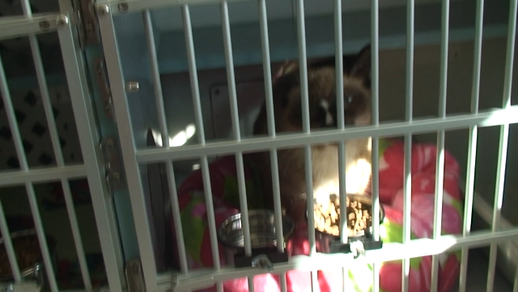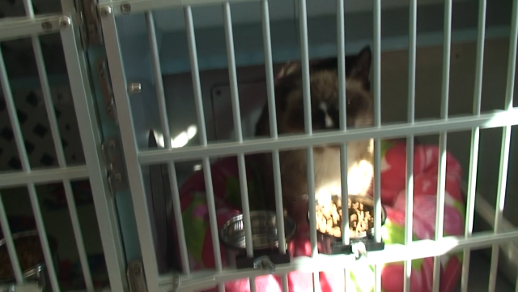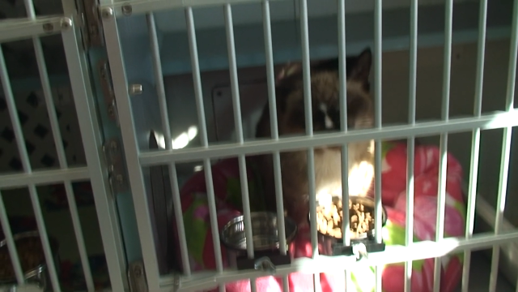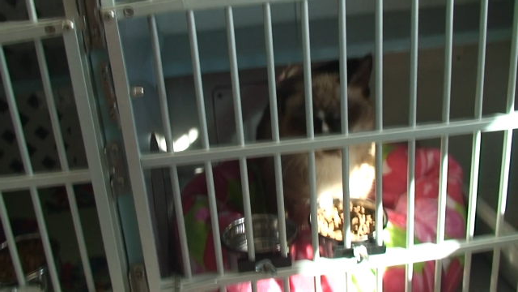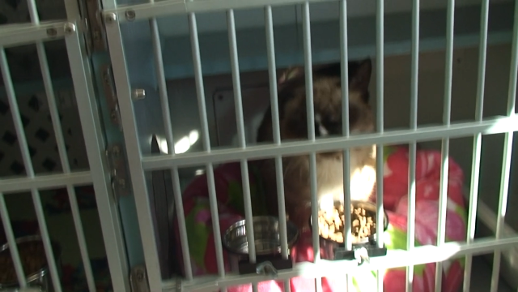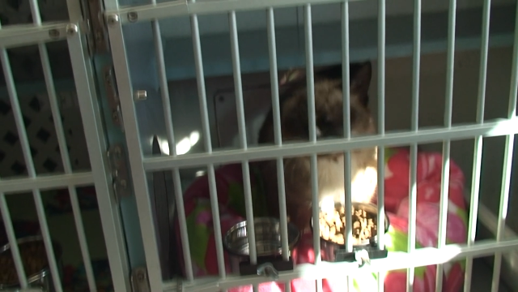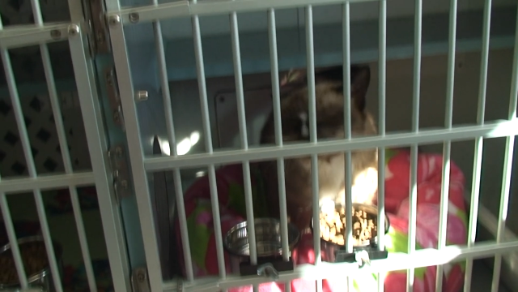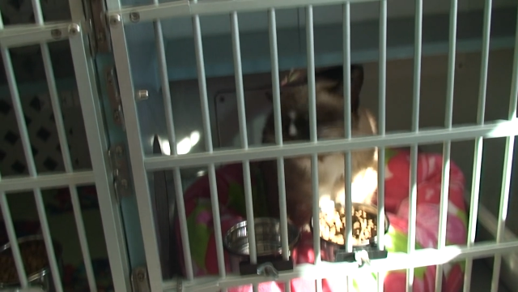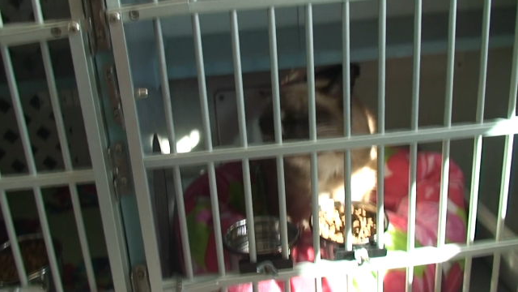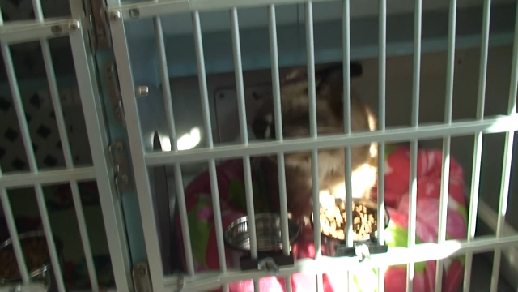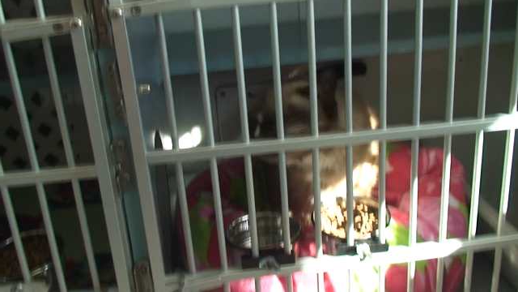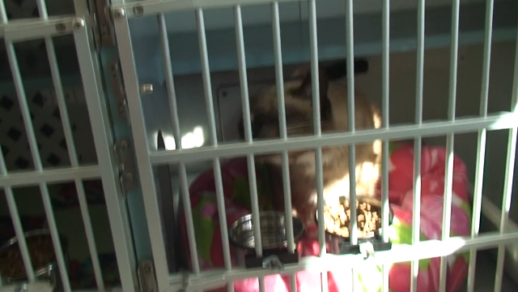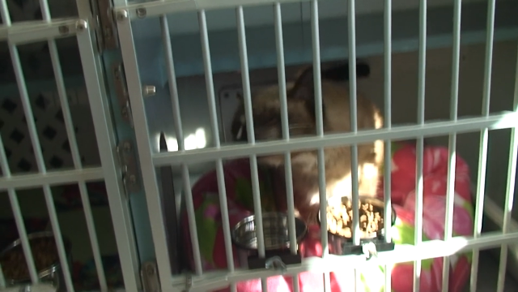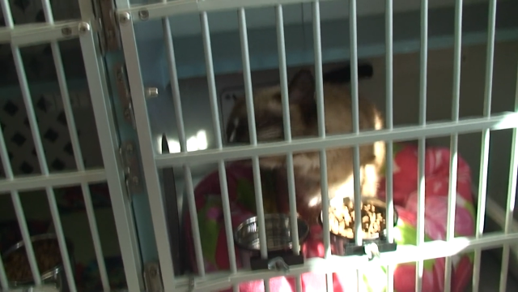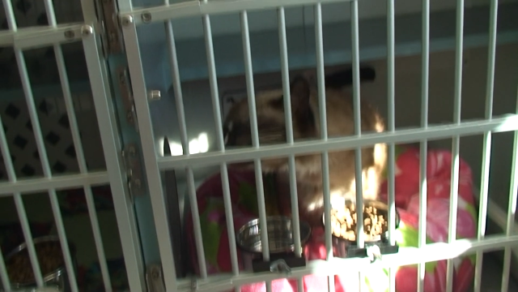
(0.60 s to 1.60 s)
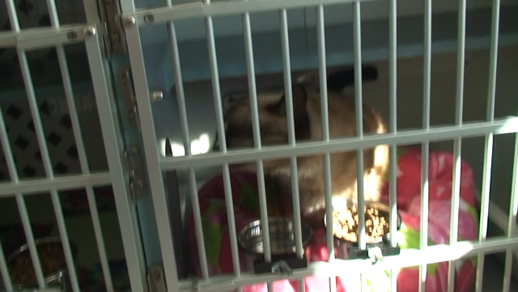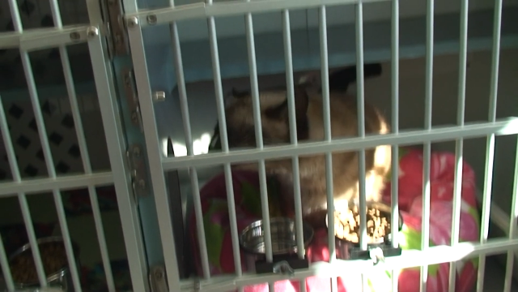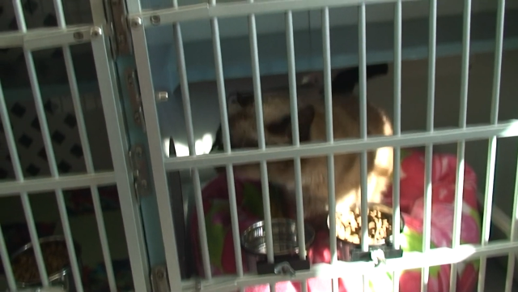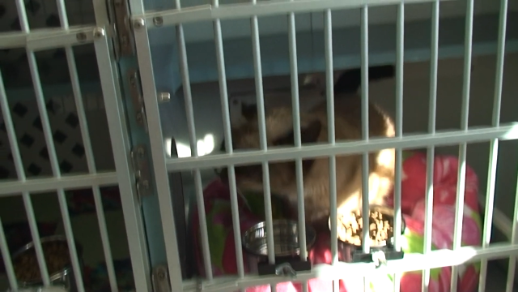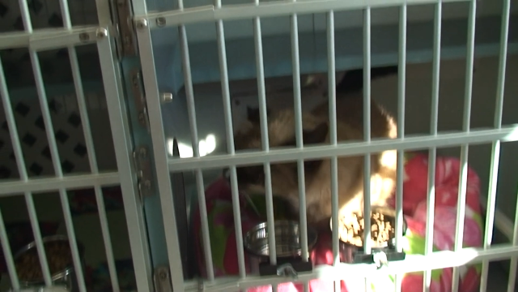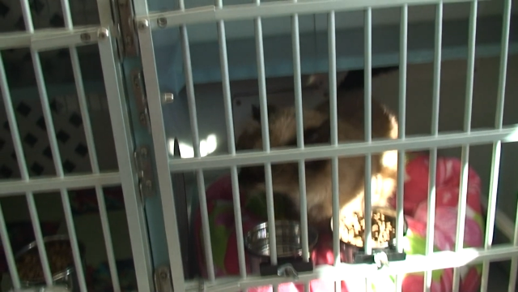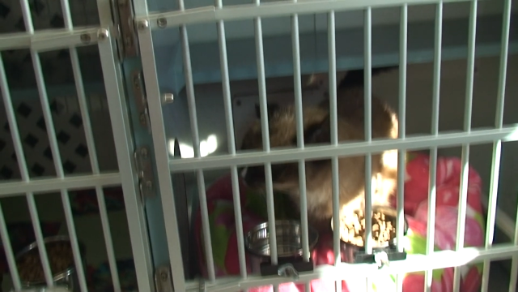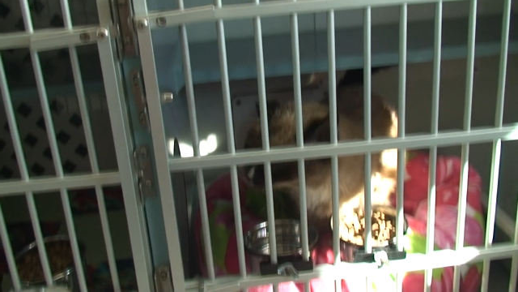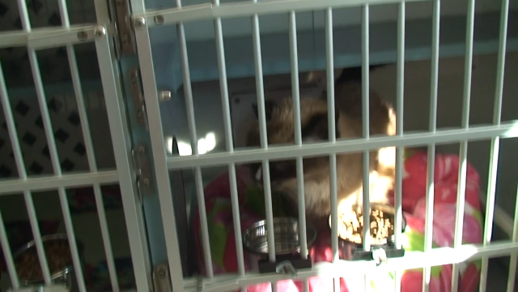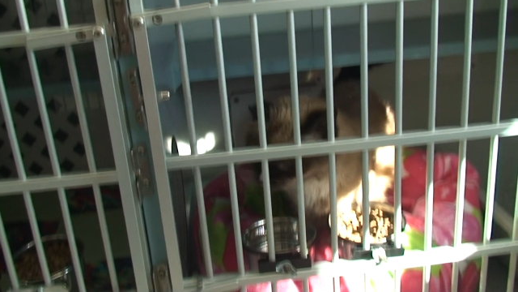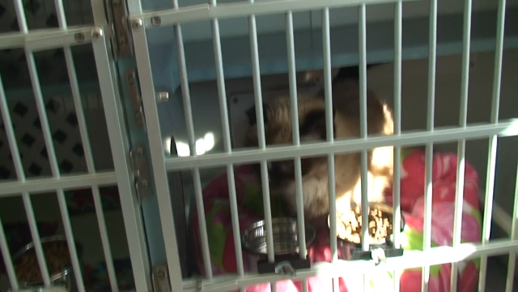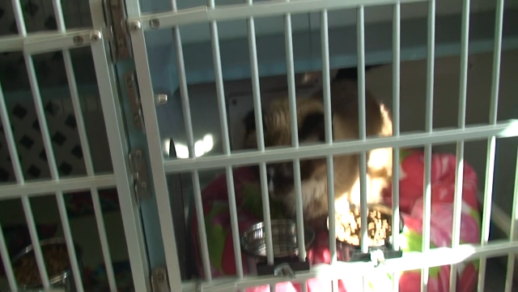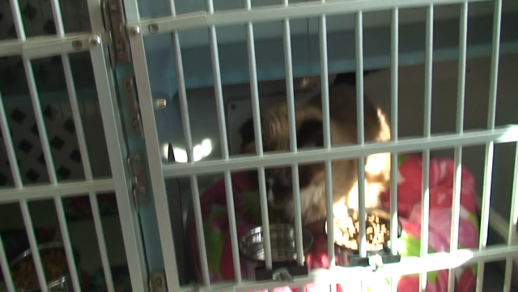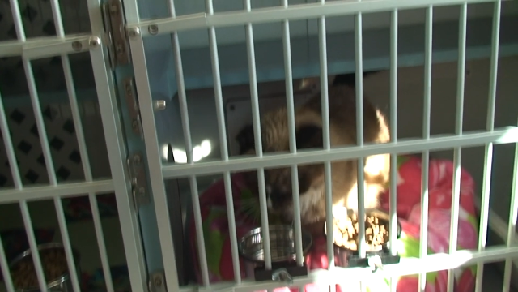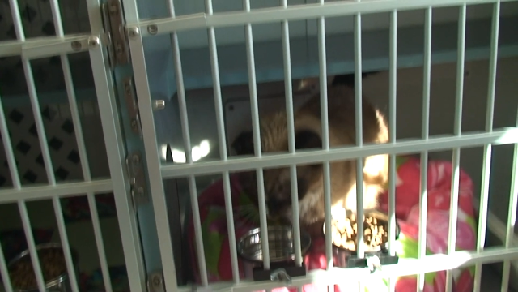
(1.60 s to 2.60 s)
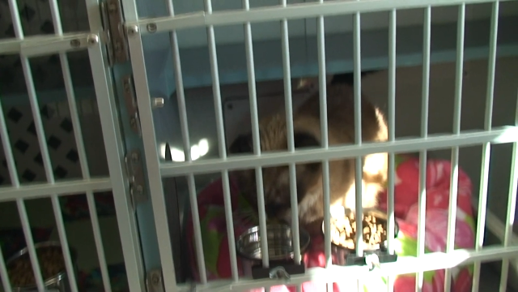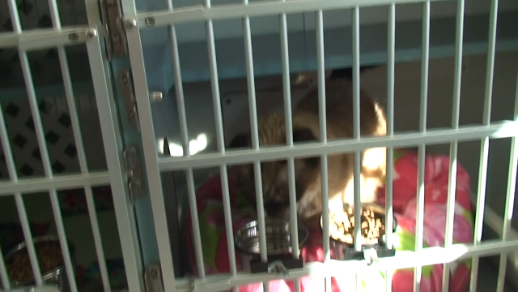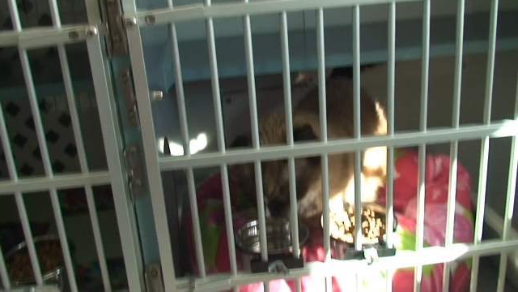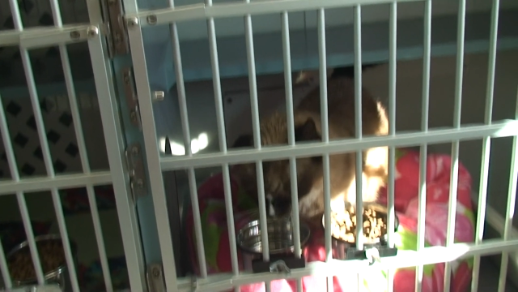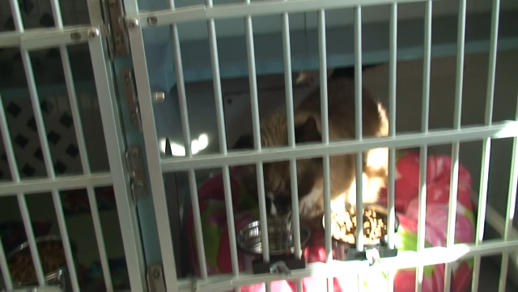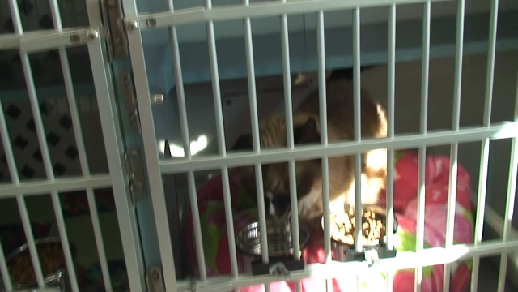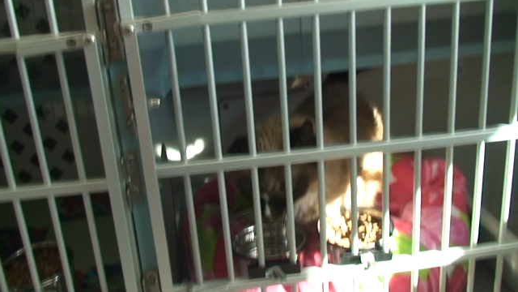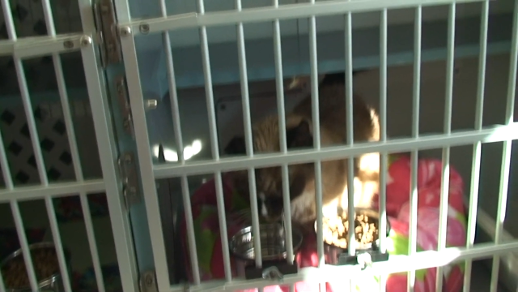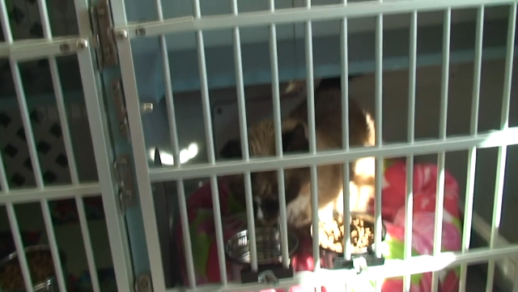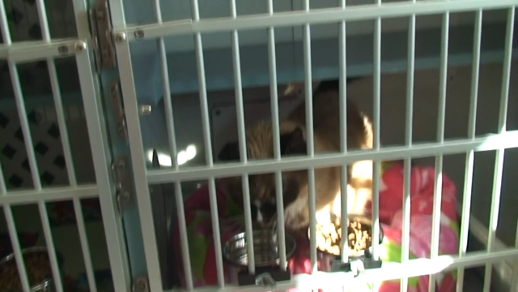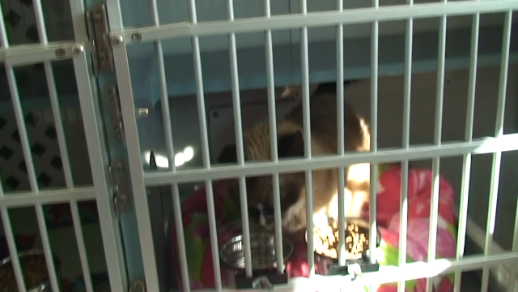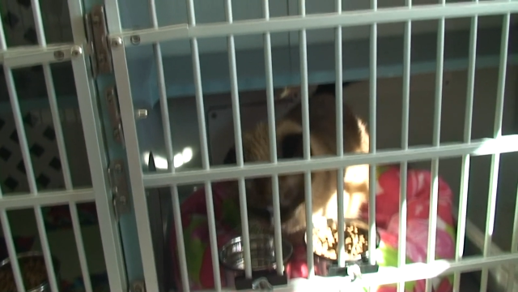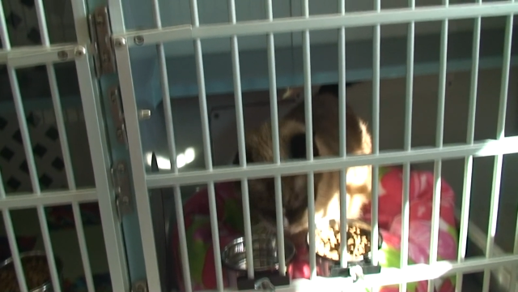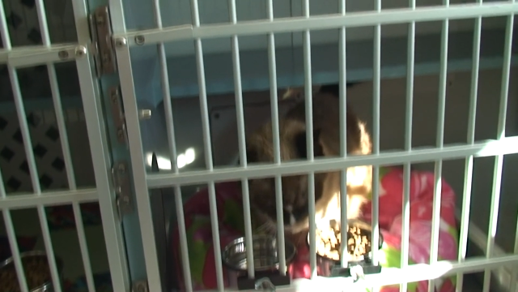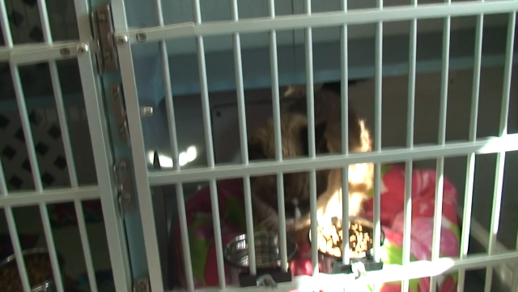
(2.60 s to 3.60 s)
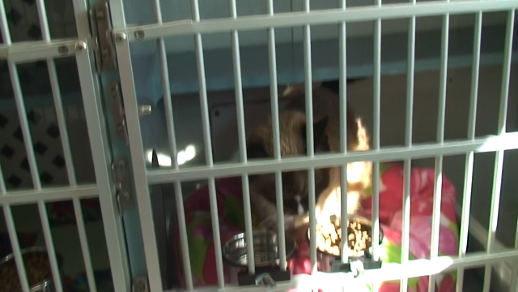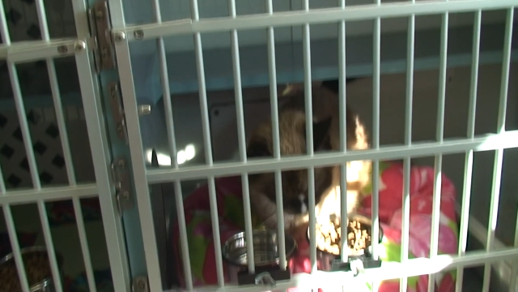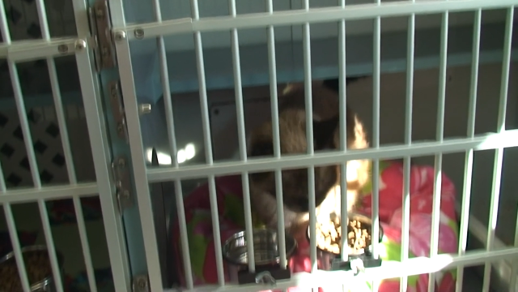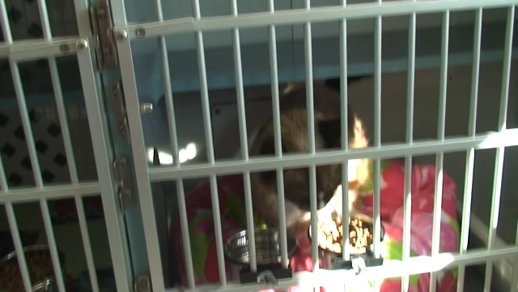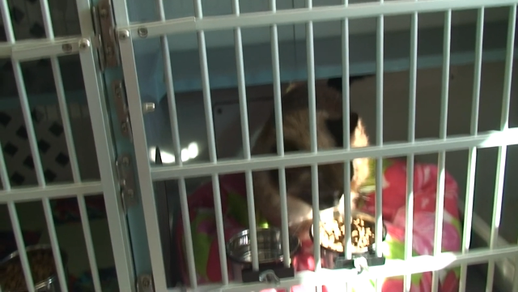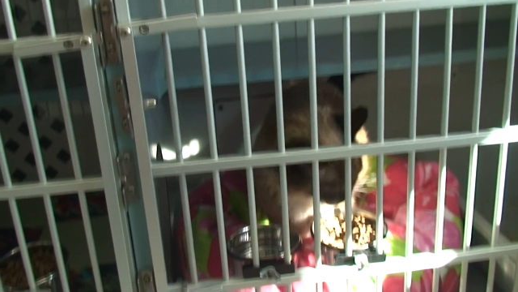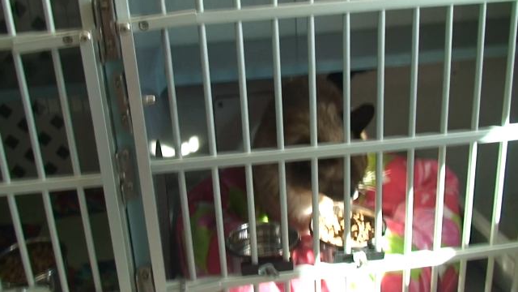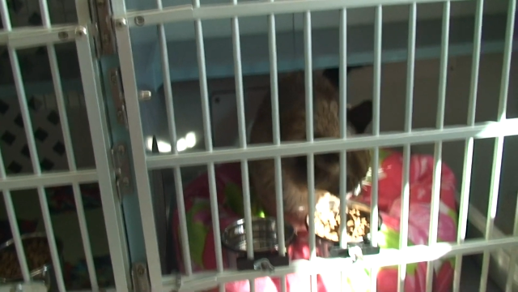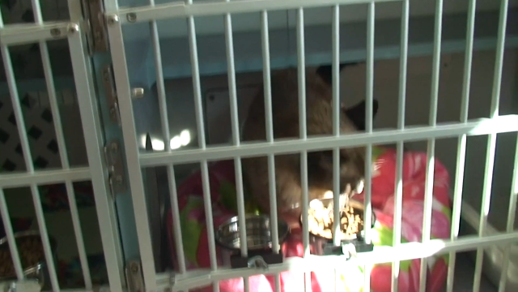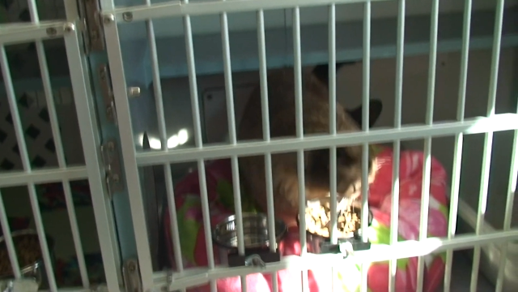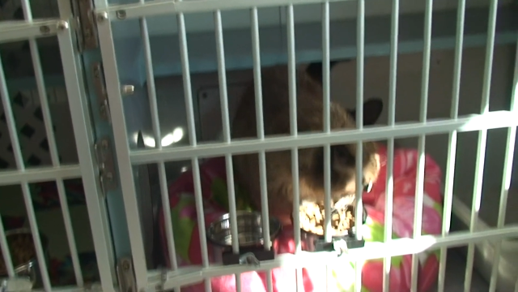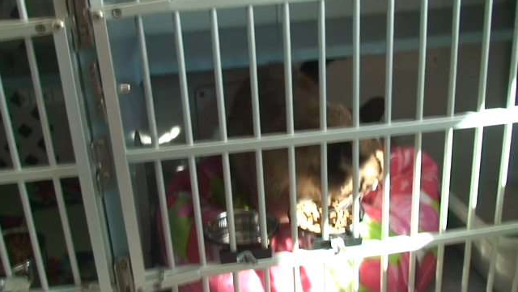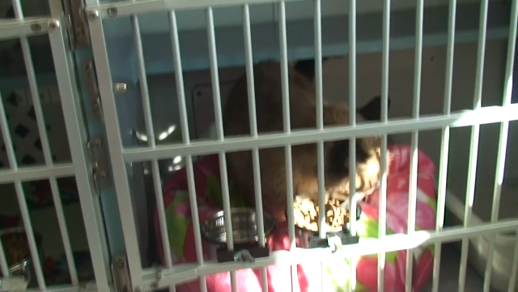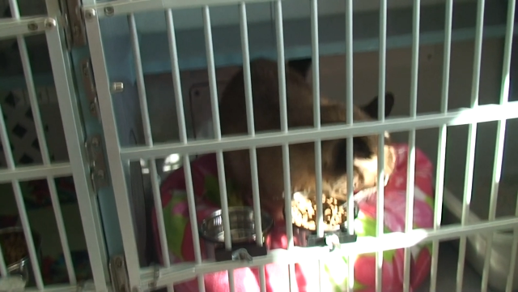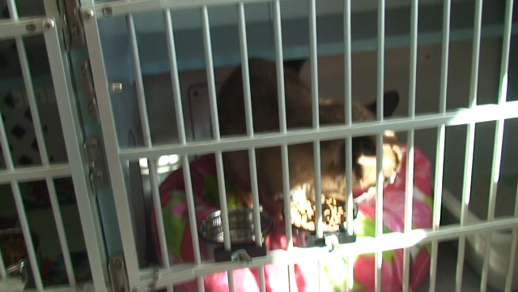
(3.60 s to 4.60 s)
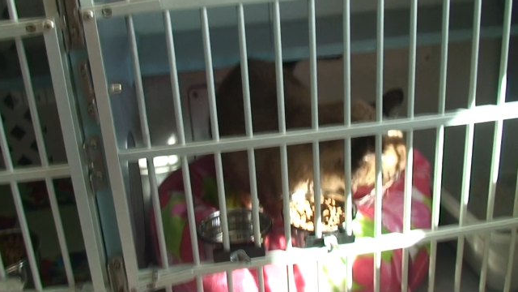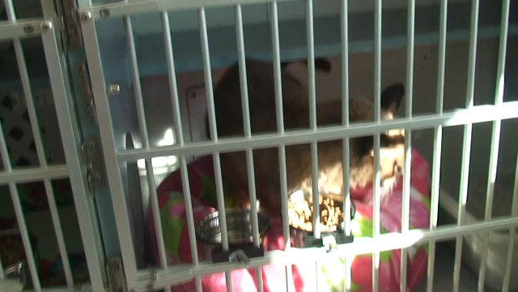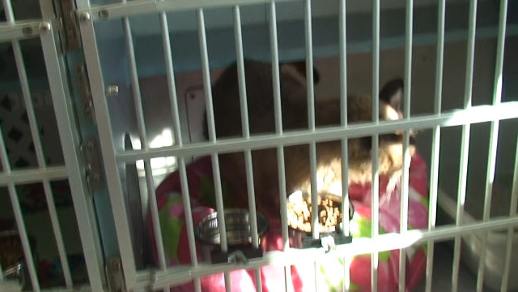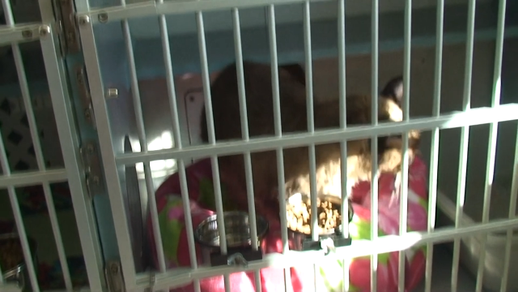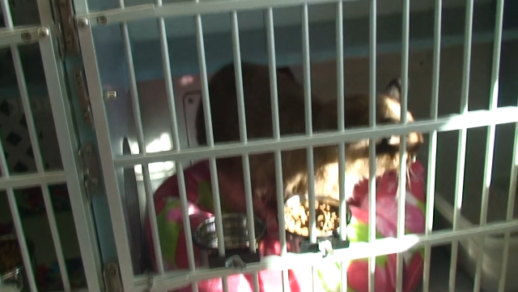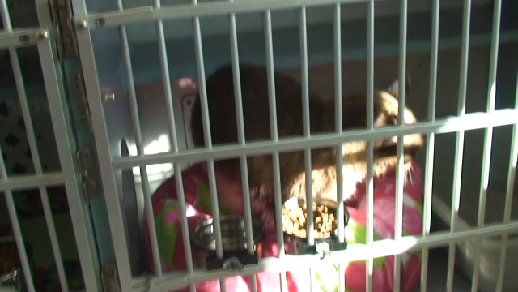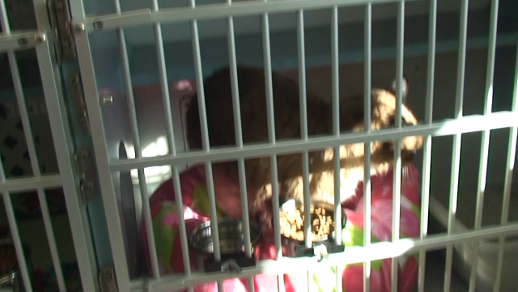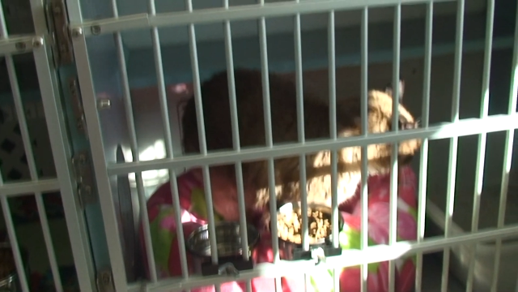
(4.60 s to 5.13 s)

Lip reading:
No face is visible, so there are no lips to read.